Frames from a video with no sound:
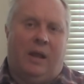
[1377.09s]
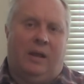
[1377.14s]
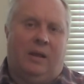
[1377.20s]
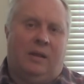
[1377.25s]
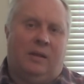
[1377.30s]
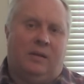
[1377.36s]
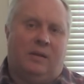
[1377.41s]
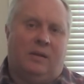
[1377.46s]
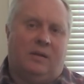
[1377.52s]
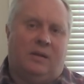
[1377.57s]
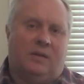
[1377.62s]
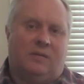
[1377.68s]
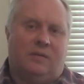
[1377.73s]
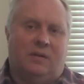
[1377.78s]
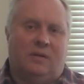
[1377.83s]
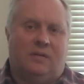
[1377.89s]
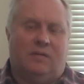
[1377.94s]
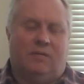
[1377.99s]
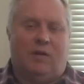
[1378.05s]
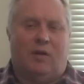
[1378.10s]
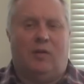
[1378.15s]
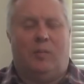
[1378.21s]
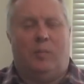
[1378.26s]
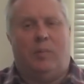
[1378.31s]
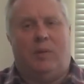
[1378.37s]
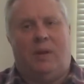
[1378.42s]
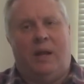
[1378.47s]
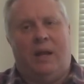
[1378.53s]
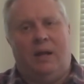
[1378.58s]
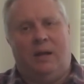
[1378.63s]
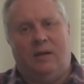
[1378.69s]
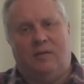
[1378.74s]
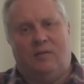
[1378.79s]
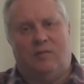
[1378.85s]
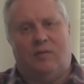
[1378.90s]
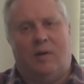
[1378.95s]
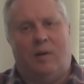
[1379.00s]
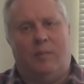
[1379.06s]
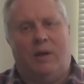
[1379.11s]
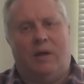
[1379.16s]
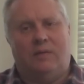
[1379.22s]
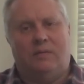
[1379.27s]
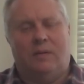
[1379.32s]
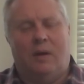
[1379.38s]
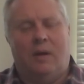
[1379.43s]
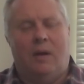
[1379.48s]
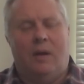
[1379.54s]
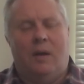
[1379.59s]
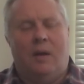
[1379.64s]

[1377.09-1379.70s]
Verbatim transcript: and the distance of other planets from us